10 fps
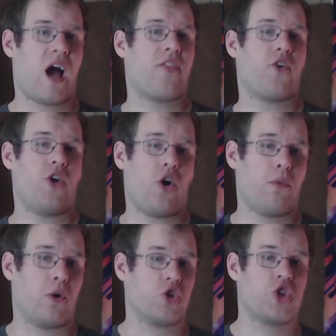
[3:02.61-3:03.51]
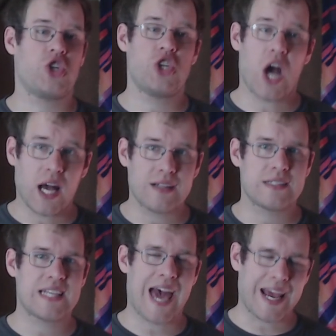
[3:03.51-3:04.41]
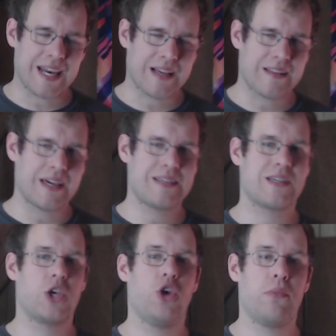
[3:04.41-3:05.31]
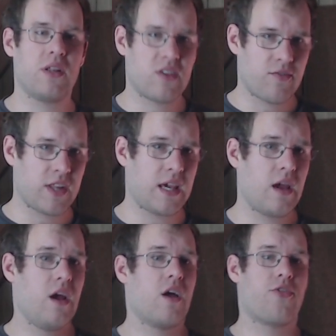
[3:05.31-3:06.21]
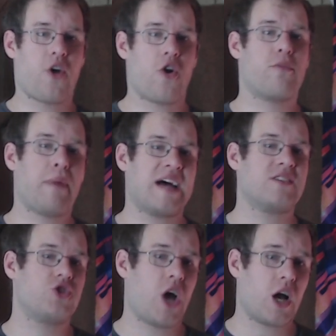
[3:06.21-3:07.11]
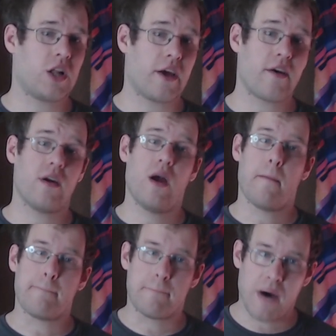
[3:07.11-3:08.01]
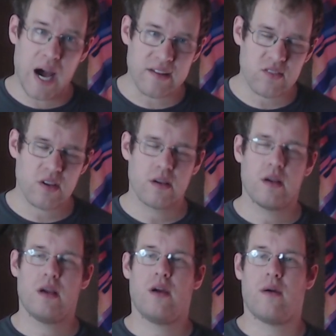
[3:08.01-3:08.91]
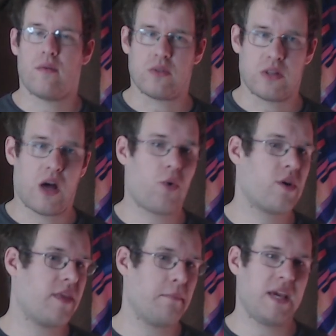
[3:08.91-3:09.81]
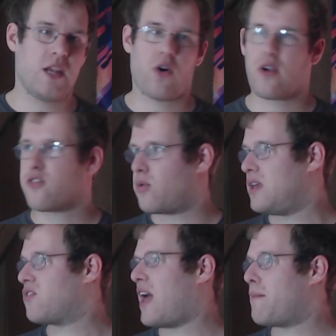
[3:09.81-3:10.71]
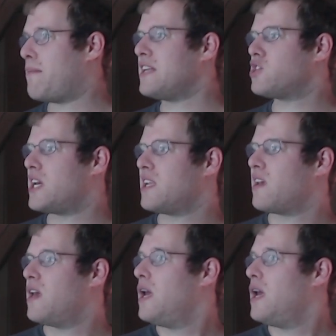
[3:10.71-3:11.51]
Other notable, Xun, technically, cumulatively, third best jungler, but lower than Meteor, so he's not mentioned.